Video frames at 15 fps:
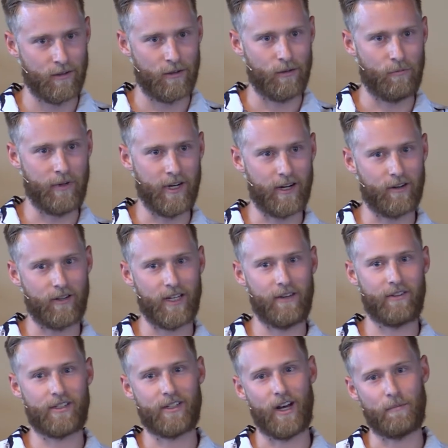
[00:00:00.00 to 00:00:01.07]
we not only
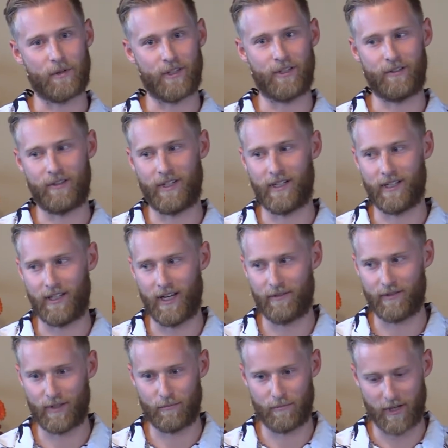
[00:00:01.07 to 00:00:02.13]
have this opportunity to
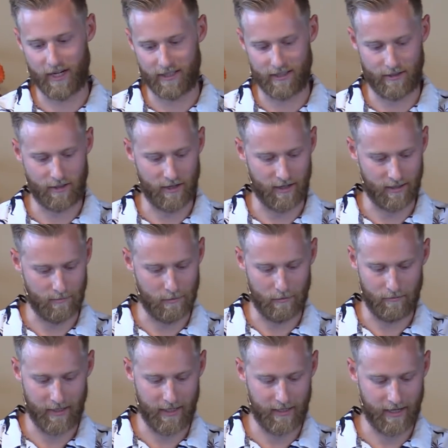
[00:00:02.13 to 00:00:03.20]
love and embrace each other, but
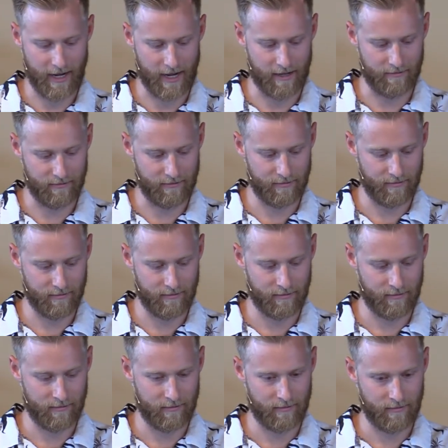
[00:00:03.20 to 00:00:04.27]
we have
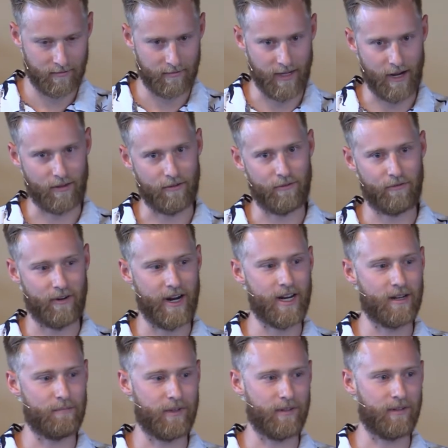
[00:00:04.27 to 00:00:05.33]
now the
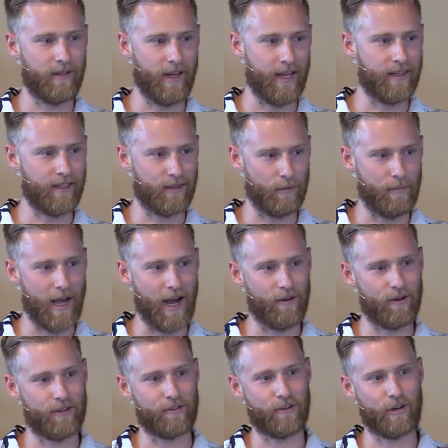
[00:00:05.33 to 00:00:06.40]
freedom and I think the
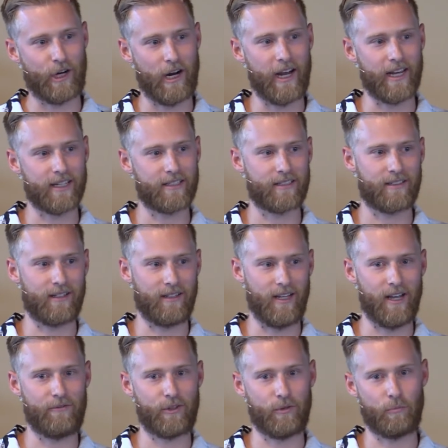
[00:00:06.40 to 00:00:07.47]
power through Christ to
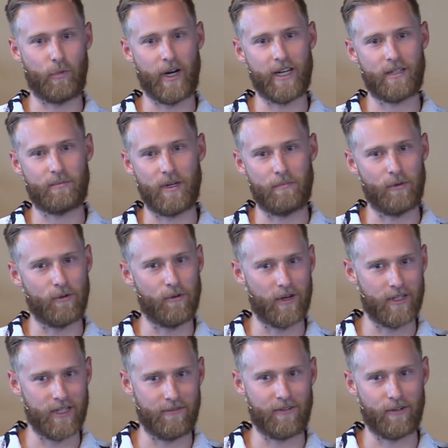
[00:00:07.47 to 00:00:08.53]
love and embrace people who
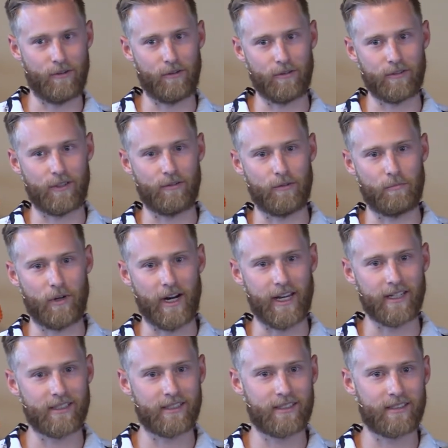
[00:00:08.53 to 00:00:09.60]
are difficult to
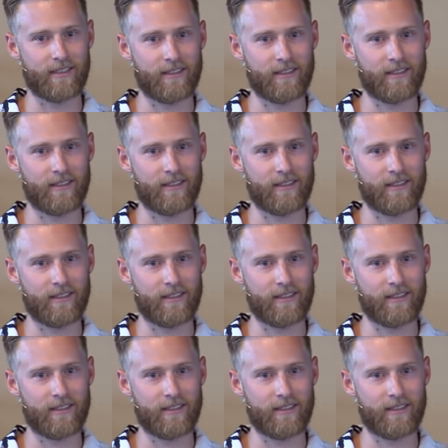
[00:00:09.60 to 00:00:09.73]
embrace.